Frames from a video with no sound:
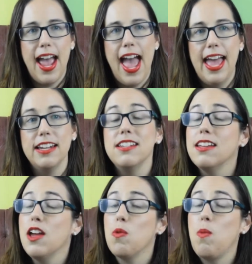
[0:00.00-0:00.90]
and
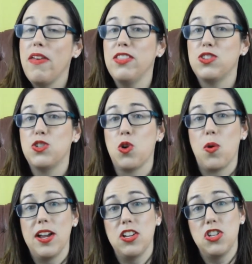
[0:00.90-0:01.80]
when the
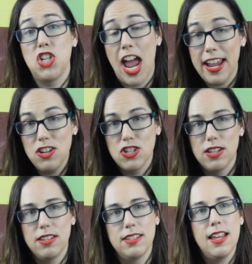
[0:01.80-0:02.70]
story
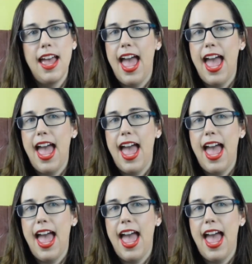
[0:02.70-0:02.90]
changes